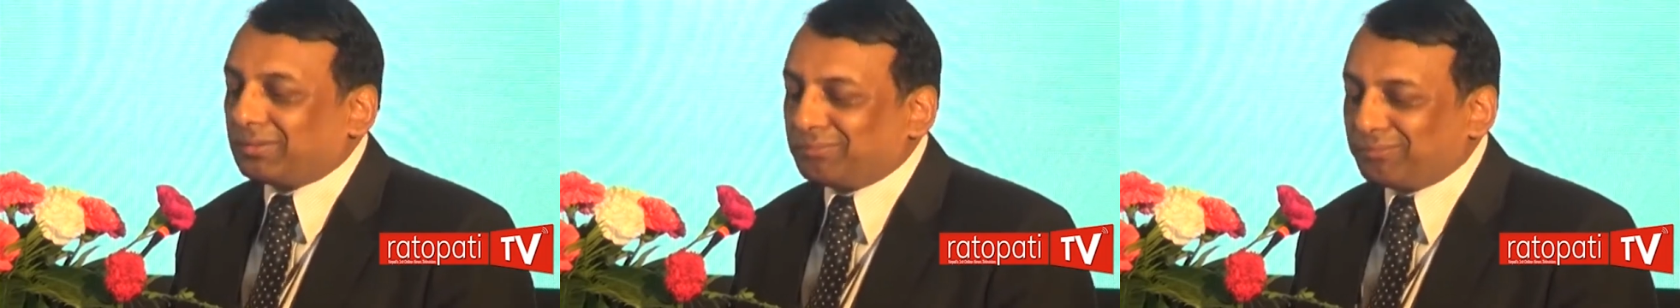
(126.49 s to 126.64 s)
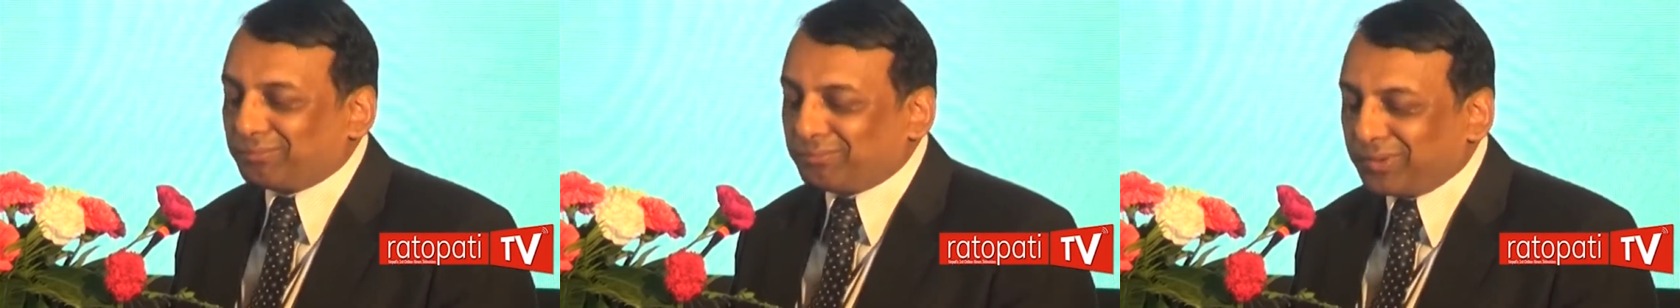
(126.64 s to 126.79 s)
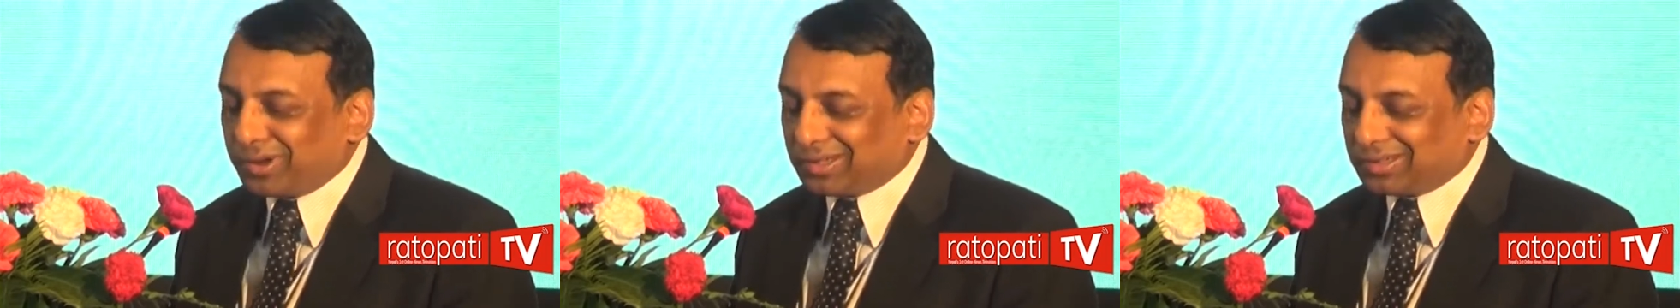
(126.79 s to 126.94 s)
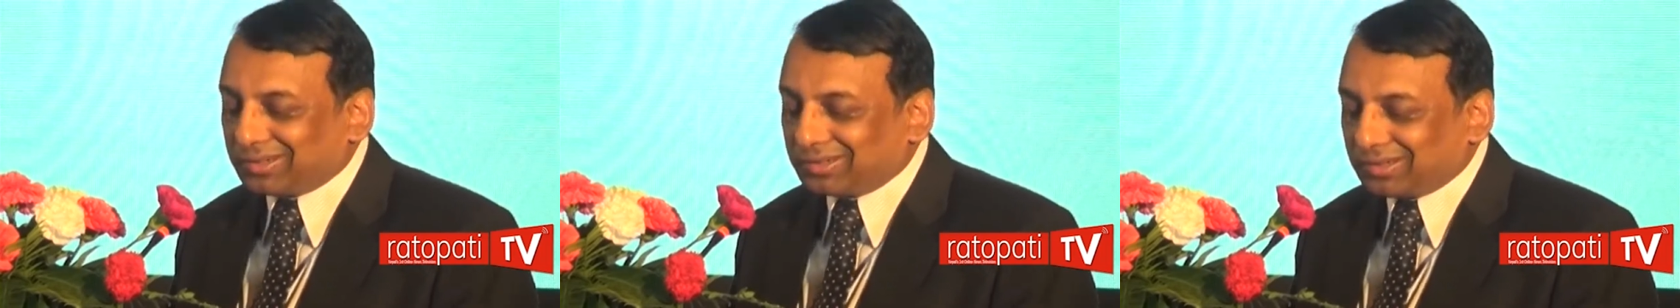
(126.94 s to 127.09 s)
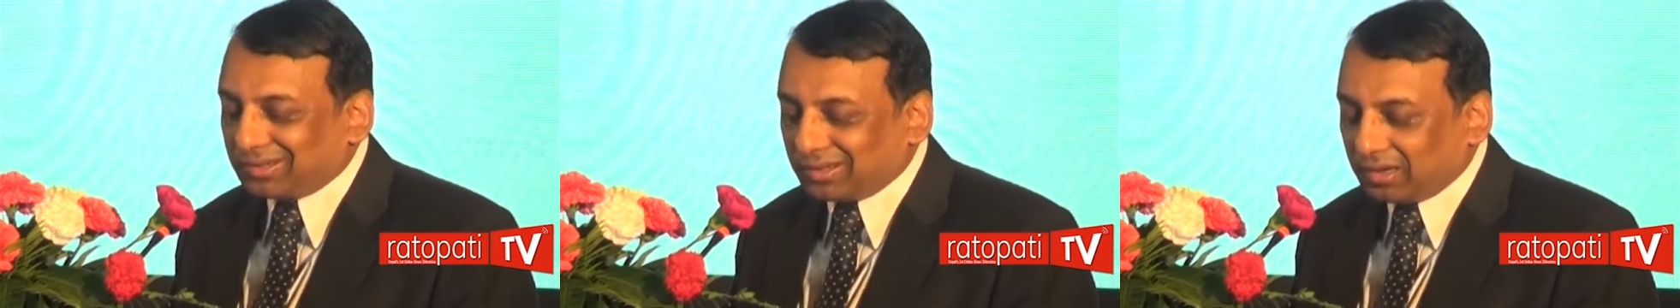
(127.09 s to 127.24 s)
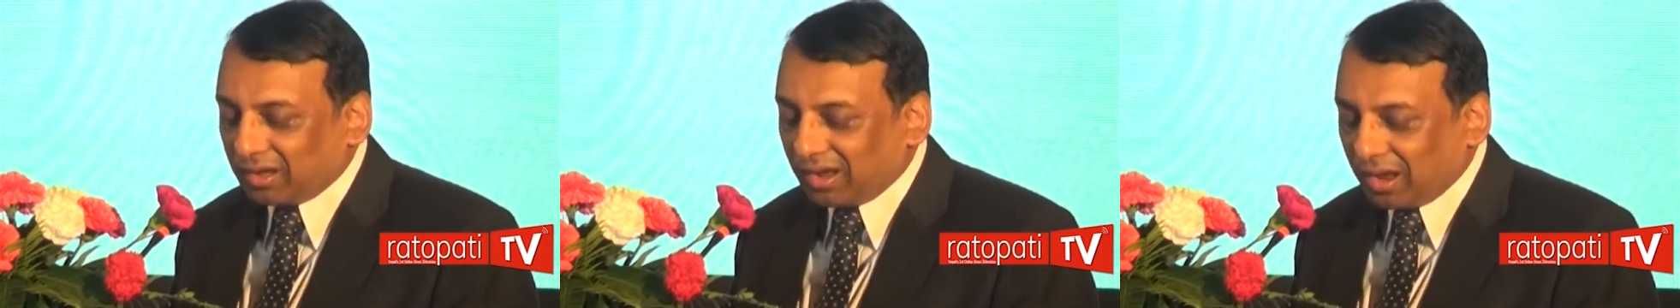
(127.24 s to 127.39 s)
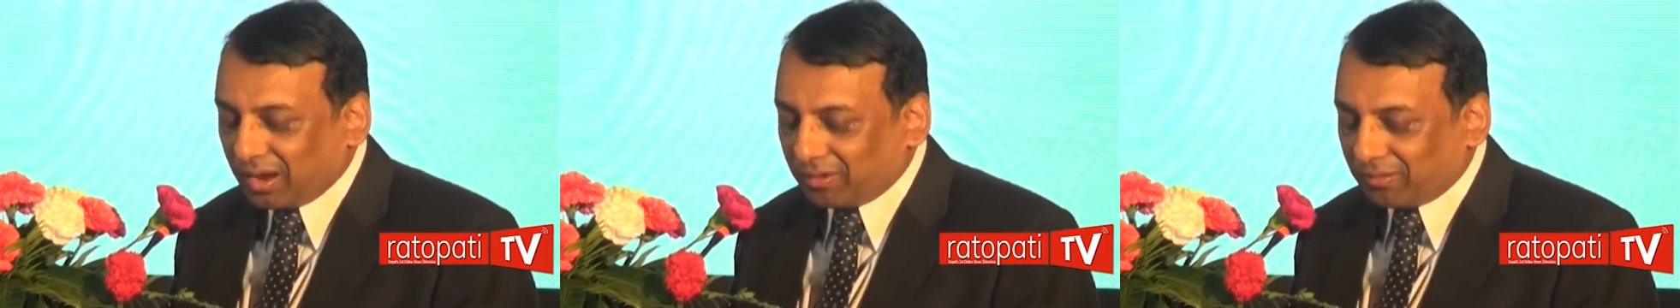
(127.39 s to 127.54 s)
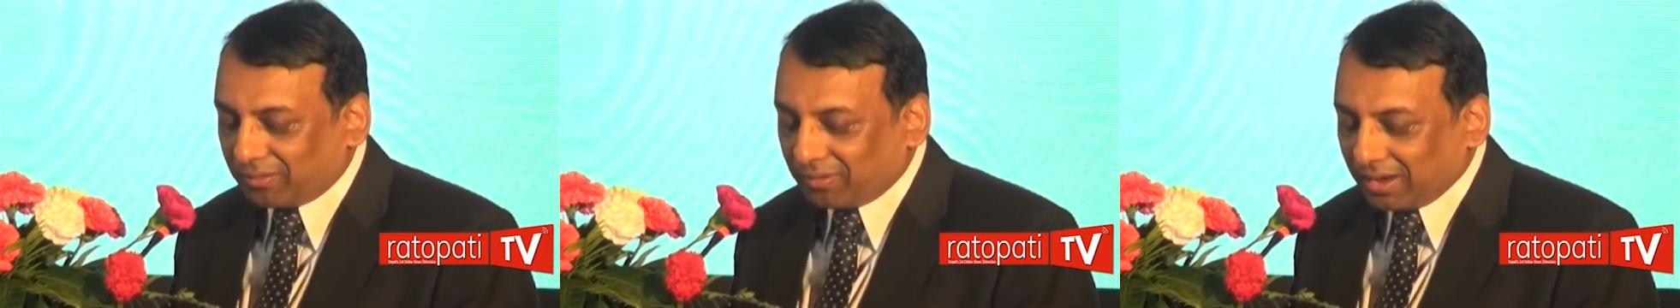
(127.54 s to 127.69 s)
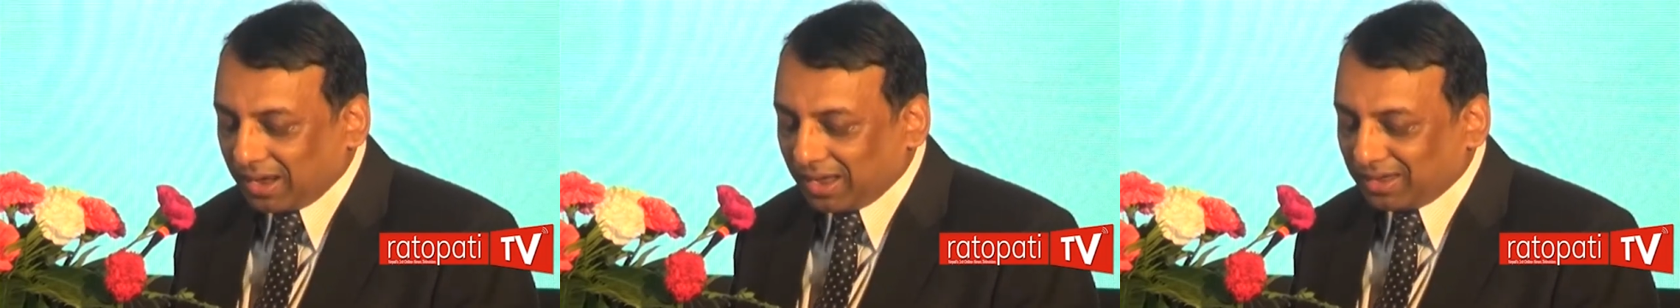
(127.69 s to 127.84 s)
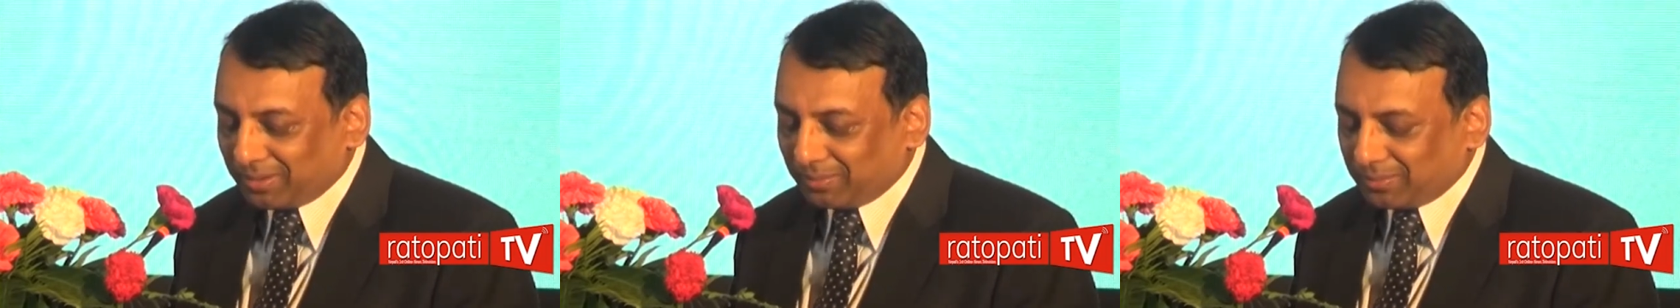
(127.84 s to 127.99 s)
But
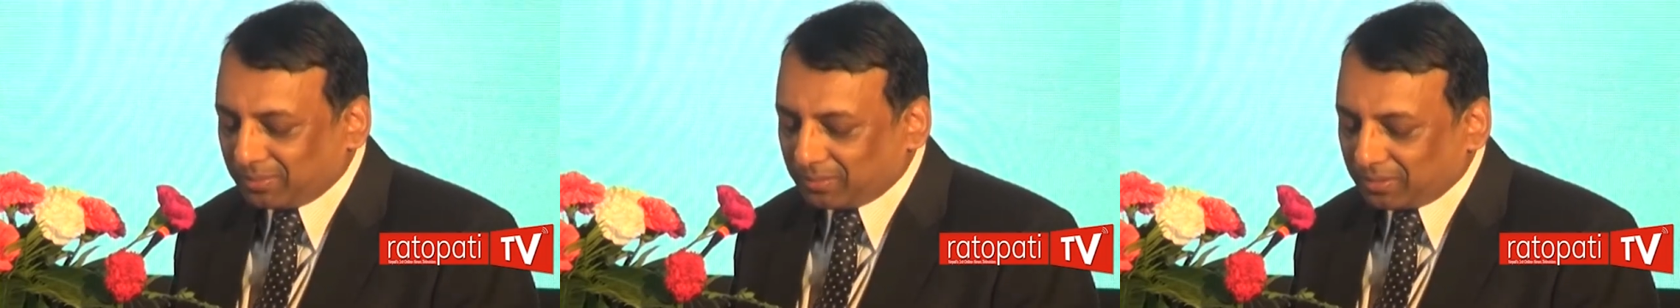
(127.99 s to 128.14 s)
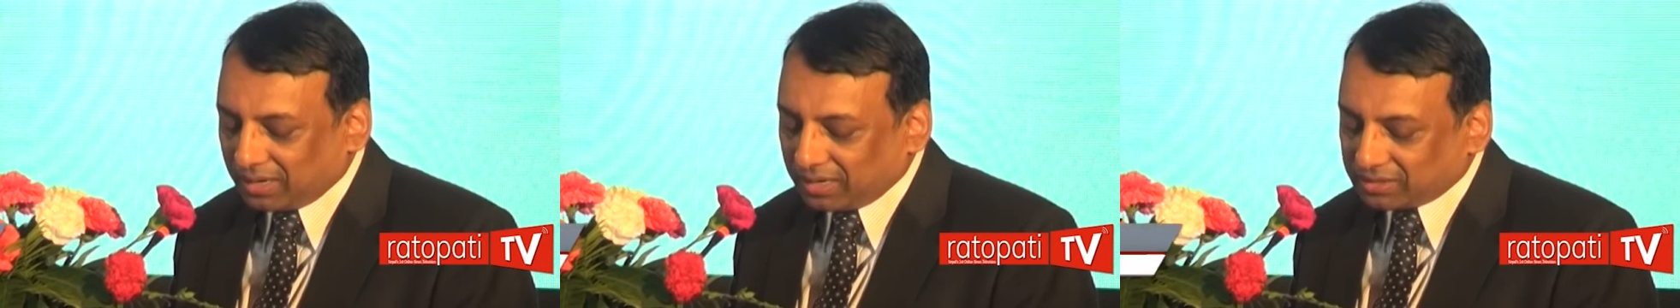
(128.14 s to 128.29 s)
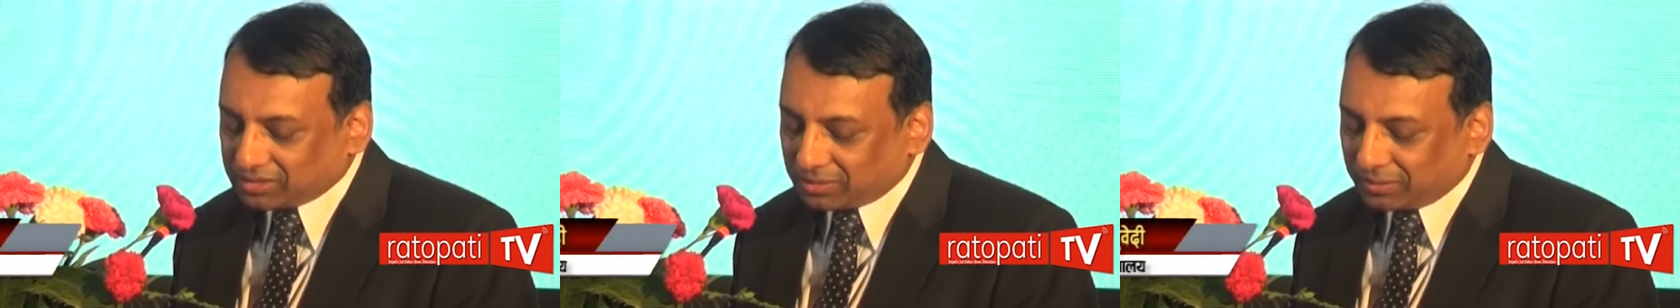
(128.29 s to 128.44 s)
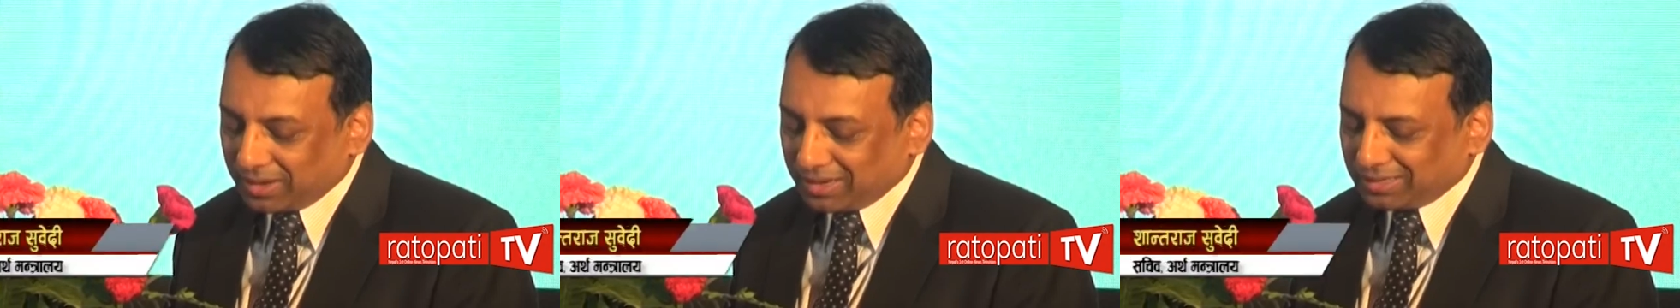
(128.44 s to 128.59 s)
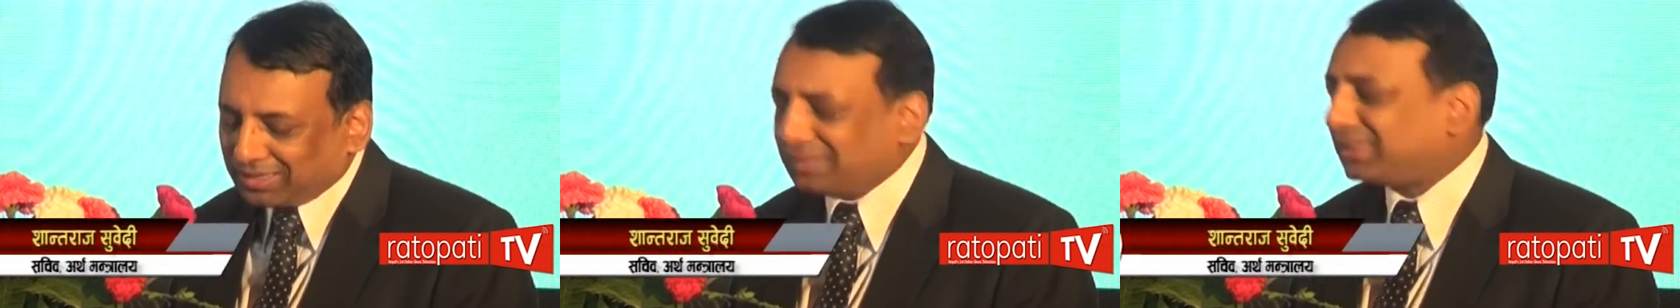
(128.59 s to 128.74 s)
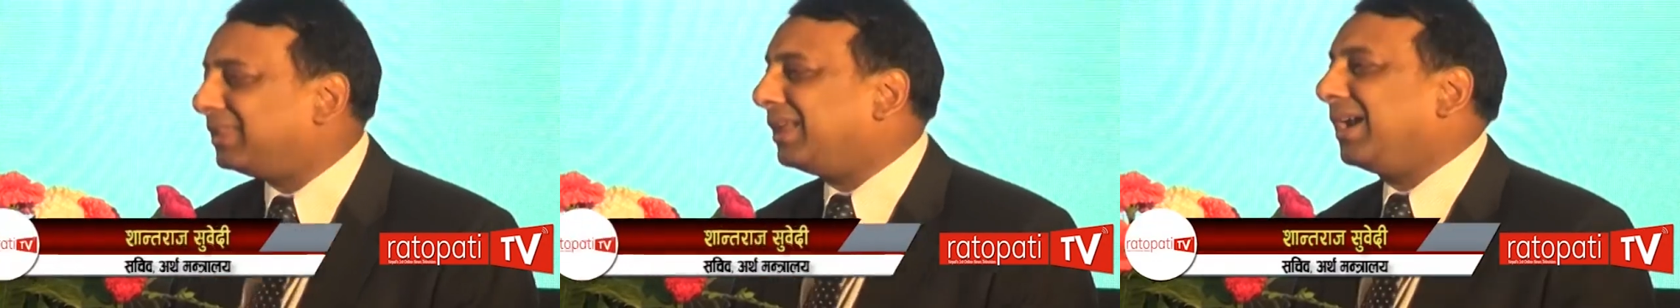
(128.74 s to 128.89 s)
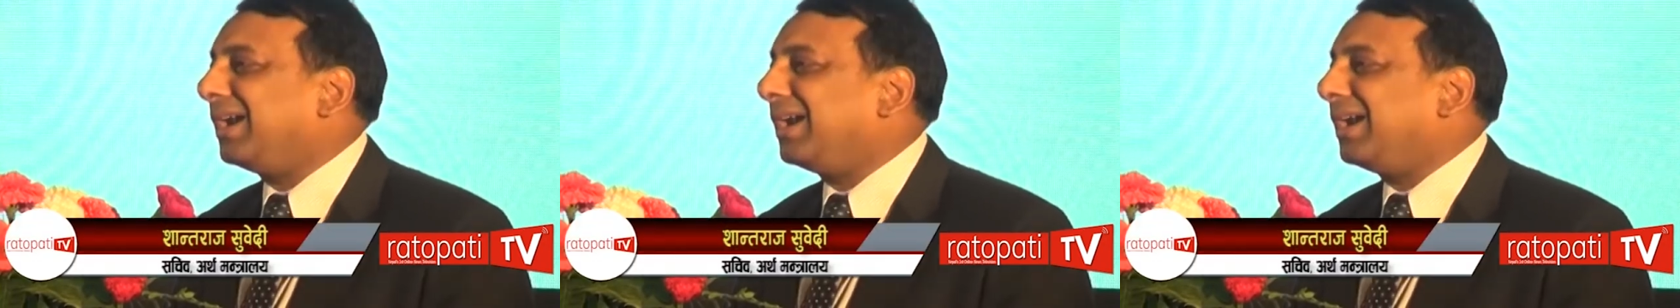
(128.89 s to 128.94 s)
now I am examining